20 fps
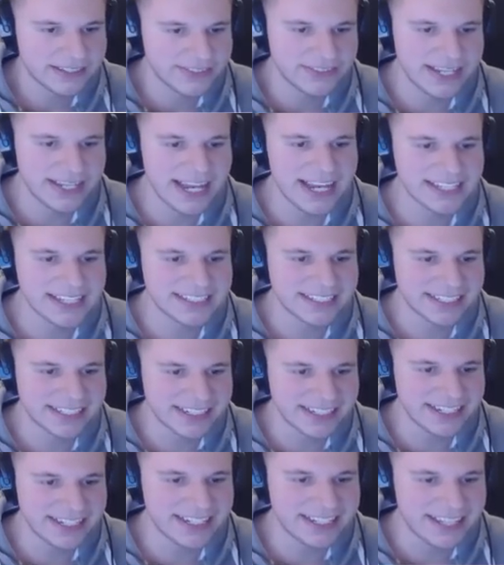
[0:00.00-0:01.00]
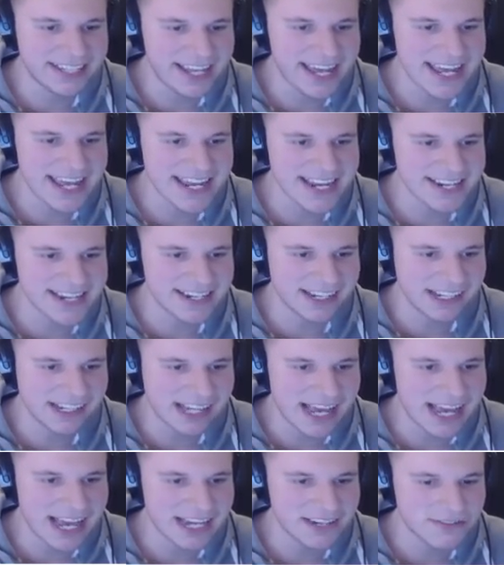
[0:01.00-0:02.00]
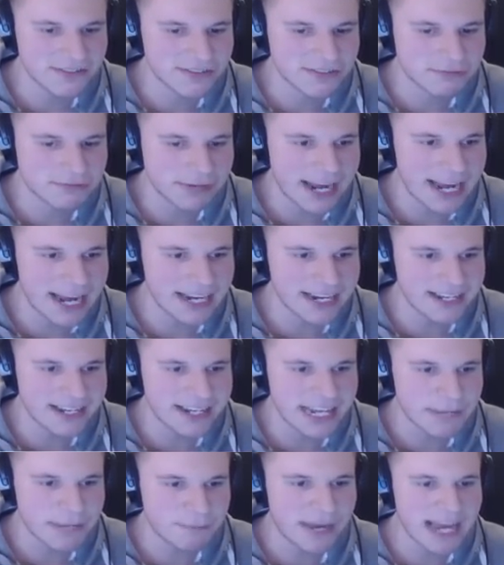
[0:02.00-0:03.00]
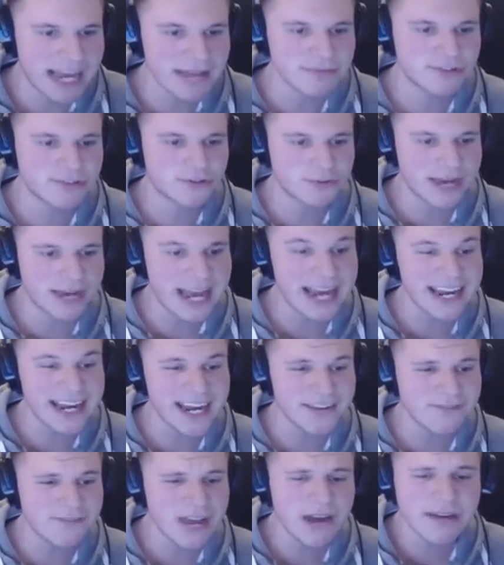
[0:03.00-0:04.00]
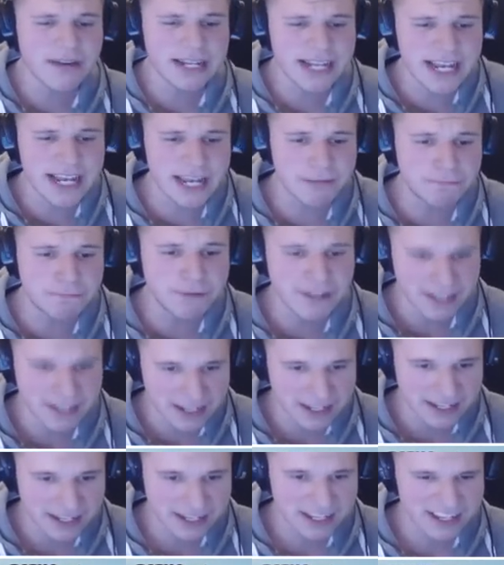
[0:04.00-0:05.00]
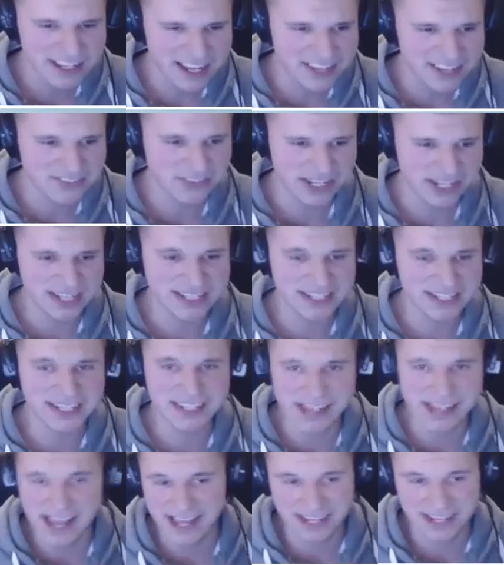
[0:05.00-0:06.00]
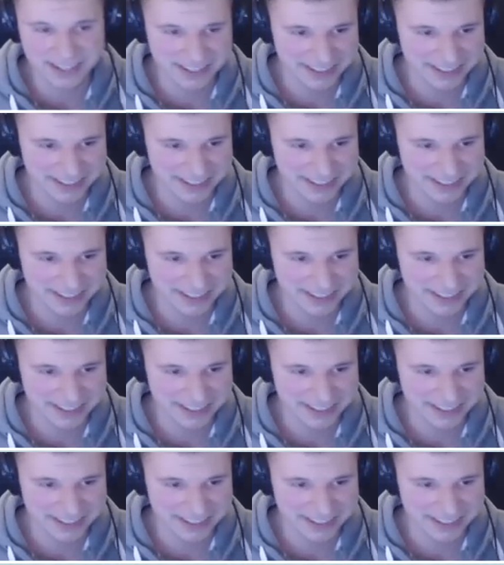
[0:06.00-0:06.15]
Today is a good day in the land of stranded deep. I am stranded very deep, and today is a good day.